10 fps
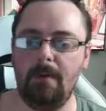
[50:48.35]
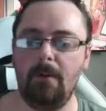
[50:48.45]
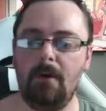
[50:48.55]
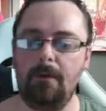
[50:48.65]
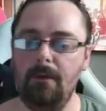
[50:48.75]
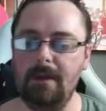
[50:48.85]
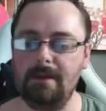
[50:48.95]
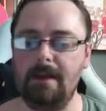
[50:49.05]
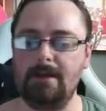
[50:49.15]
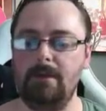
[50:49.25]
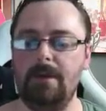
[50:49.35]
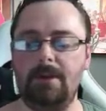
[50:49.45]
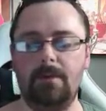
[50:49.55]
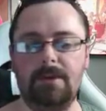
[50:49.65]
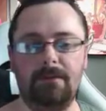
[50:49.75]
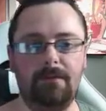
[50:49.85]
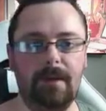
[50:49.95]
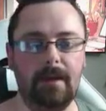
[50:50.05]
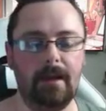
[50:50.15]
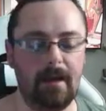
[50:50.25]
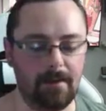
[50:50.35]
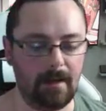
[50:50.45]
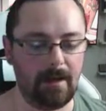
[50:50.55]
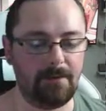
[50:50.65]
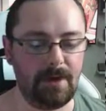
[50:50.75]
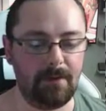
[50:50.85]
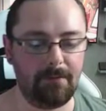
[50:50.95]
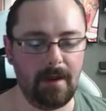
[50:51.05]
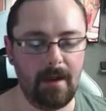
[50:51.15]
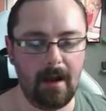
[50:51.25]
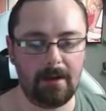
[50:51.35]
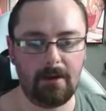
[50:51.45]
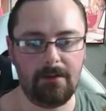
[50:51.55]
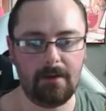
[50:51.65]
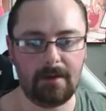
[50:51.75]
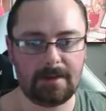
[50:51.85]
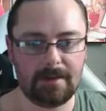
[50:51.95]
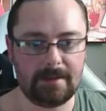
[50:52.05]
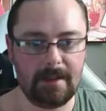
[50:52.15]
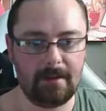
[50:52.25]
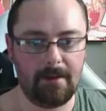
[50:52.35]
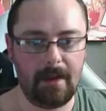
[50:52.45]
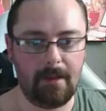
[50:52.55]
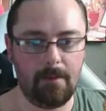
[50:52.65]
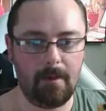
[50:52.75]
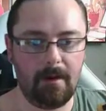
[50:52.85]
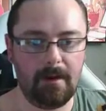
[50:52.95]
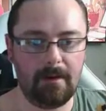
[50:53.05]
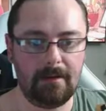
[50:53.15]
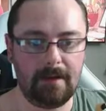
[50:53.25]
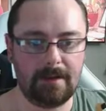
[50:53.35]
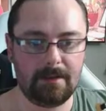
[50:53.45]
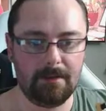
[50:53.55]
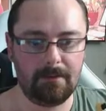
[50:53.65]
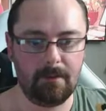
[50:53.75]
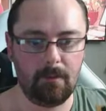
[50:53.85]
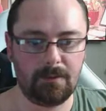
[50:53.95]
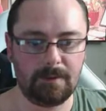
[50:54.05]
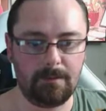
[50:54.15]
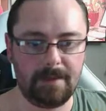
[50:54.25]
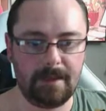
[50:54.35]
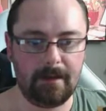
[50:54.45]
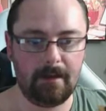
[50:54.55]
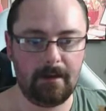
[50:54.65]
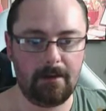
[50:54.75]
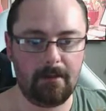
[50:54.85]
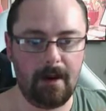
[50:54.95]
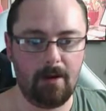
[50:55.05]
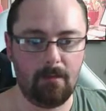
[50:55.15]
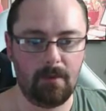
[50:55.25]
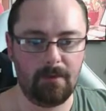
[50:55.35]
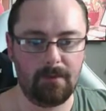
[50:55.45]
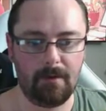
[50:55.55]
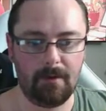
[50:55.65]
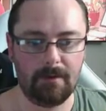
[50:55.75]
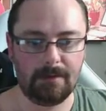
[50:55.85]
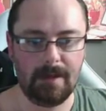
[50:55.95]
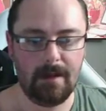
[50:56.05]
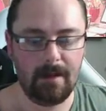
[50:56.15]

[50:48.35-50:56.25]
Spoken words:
why I'm not going to put this last switch in, which is for the left shift, I don't know if you guys can see that there, but my desoldering wasn't particularly great on one of the holes,